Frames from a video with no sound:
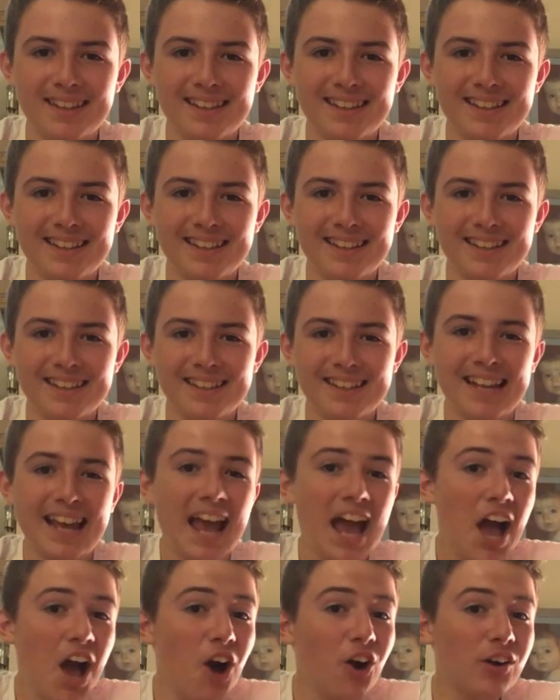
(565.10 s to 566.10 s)
Okay guys,
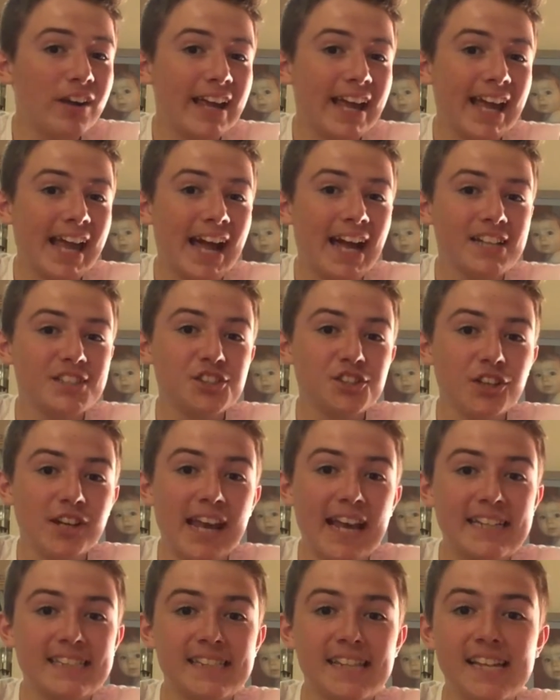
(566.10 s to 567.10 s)
so next is your
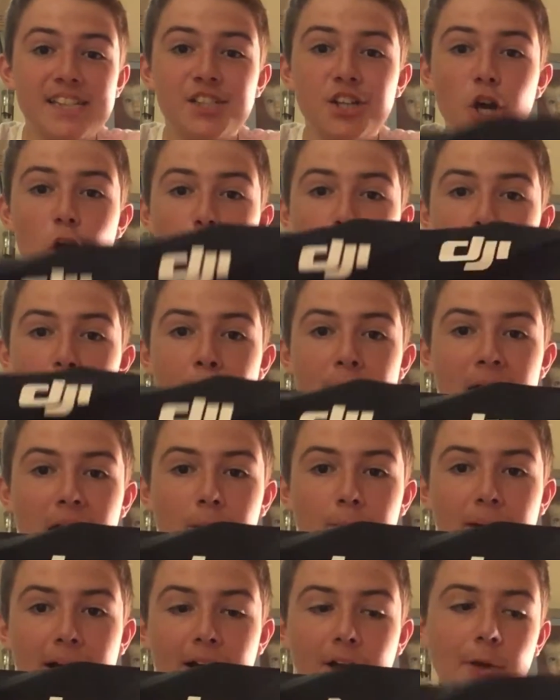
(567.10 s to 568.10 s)
propeller bag.
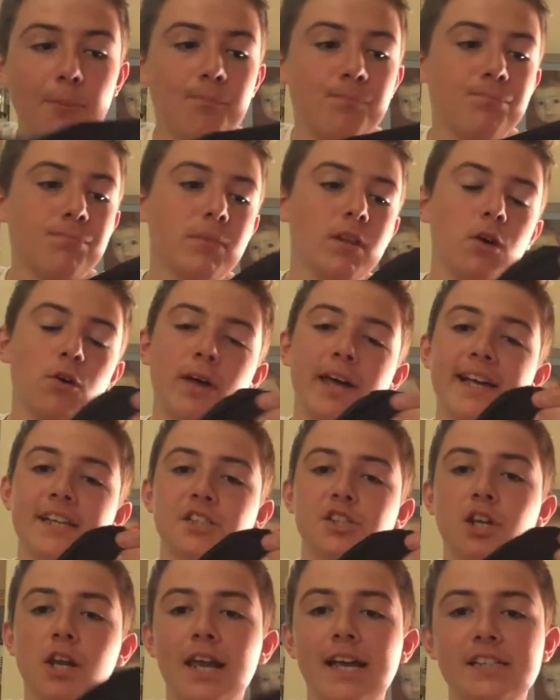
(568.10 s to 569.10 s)
Okay, so let's open
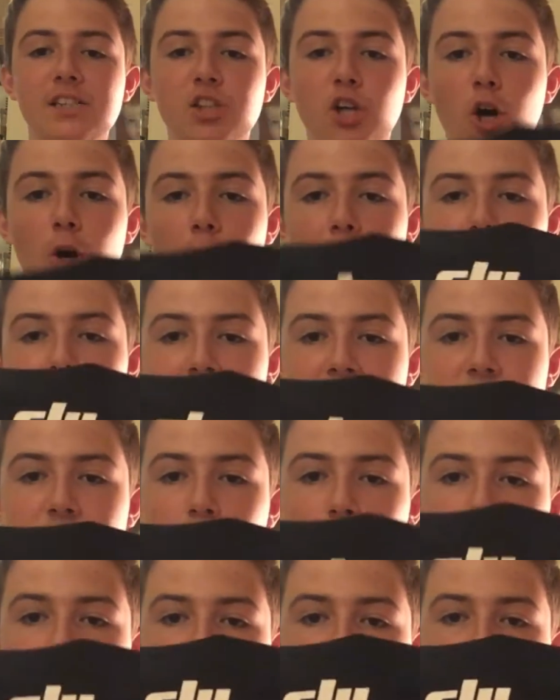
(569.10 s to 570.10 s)
this up. It says
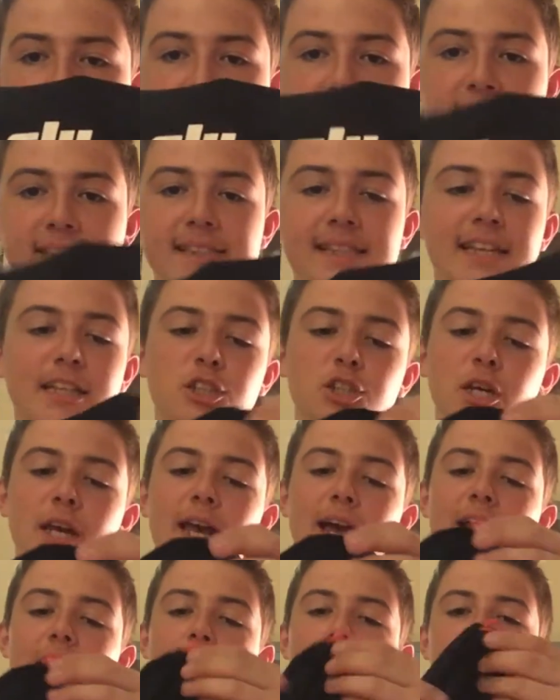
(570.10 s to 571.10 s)
DJI on the front.
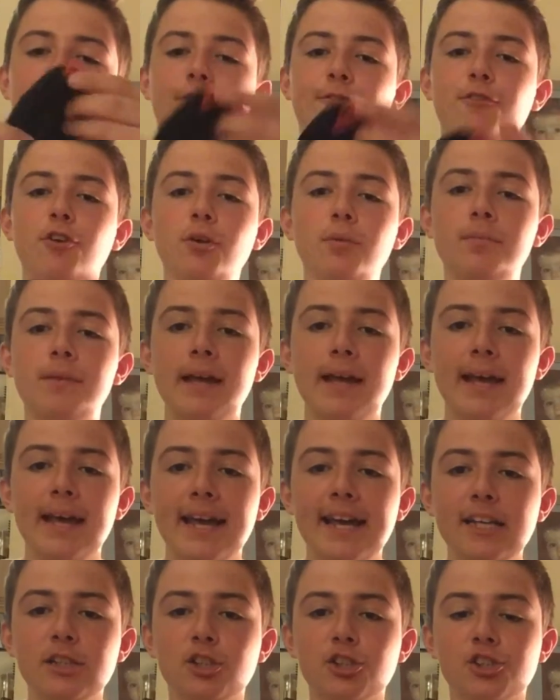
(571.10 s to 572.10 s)
It just opens
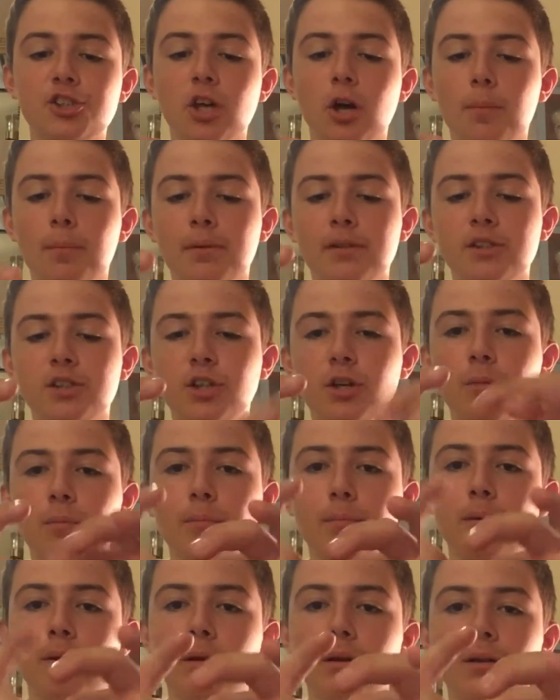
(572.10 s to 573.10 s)
up
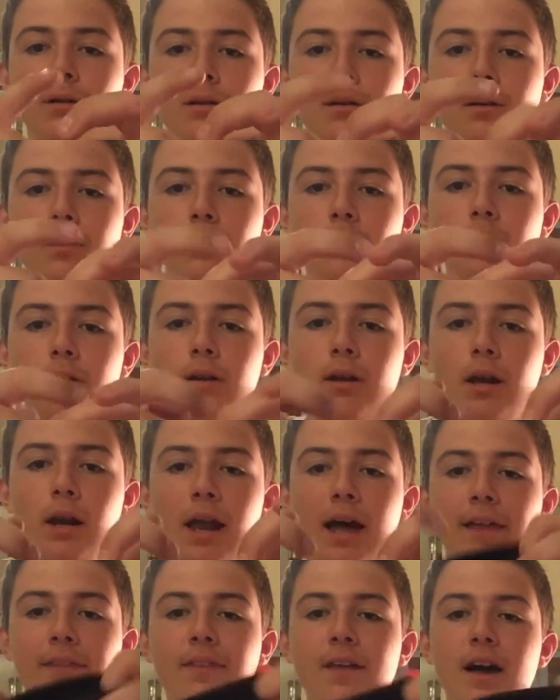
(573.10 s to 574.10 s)
like that.
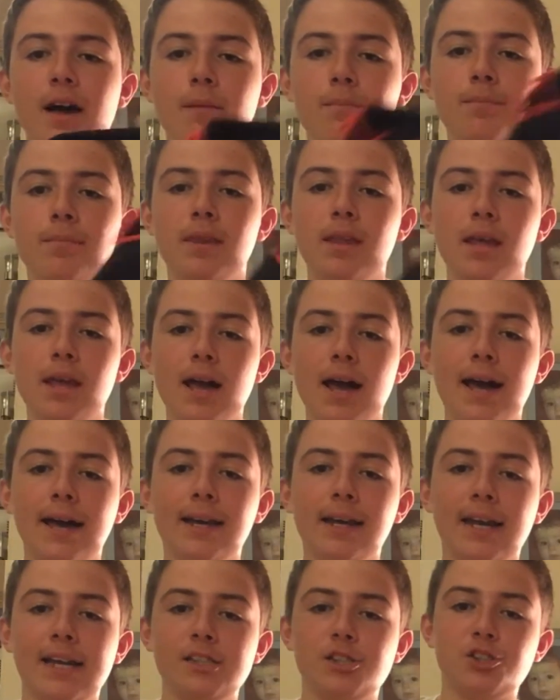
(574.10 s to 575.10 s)
And let's just
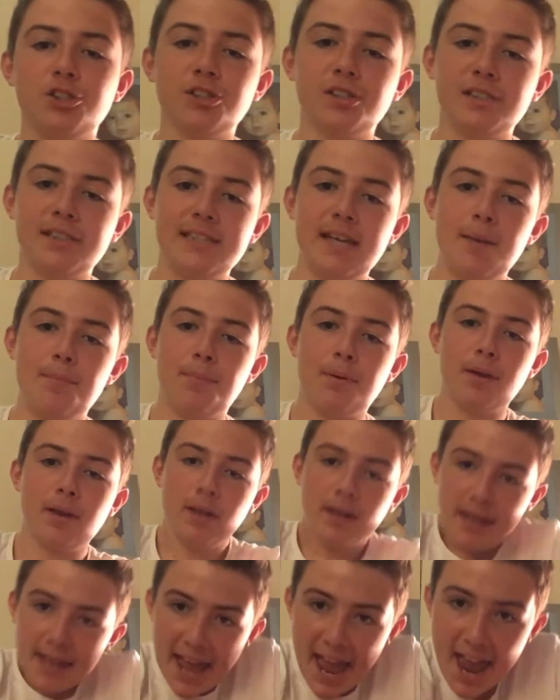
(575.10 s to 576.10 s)
tip everything
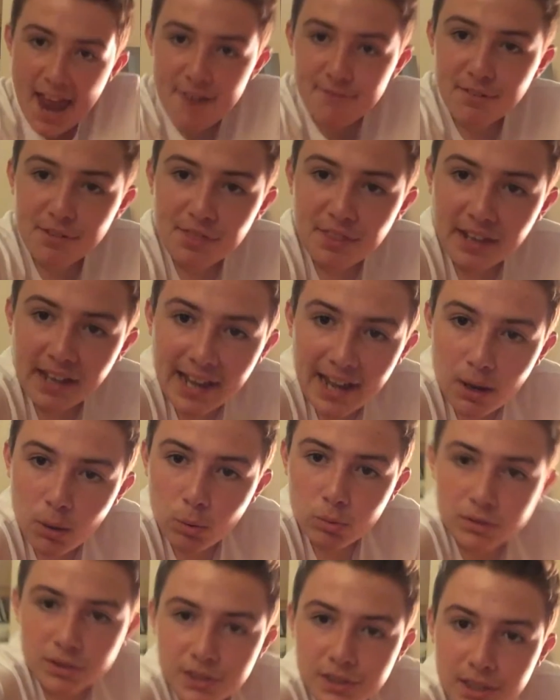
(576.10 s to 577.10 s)
out here
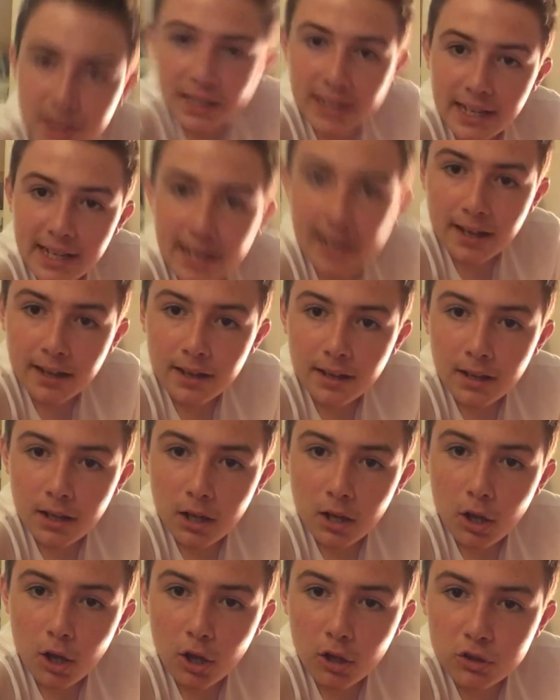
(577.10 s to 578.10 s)

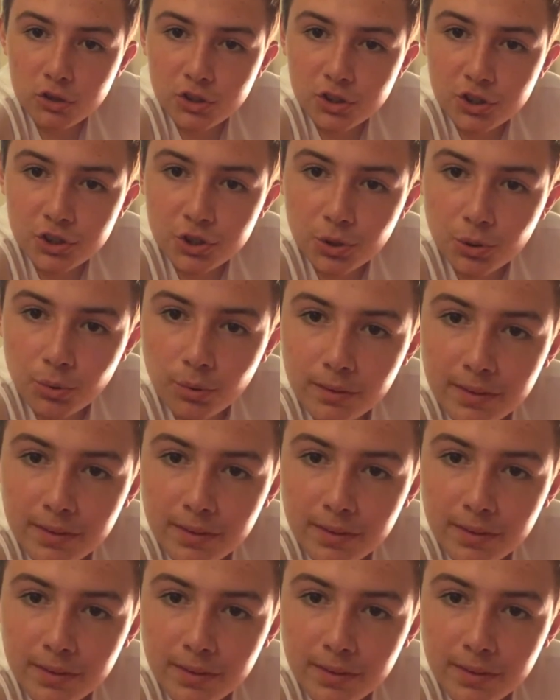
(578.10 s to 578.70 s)
onto the table.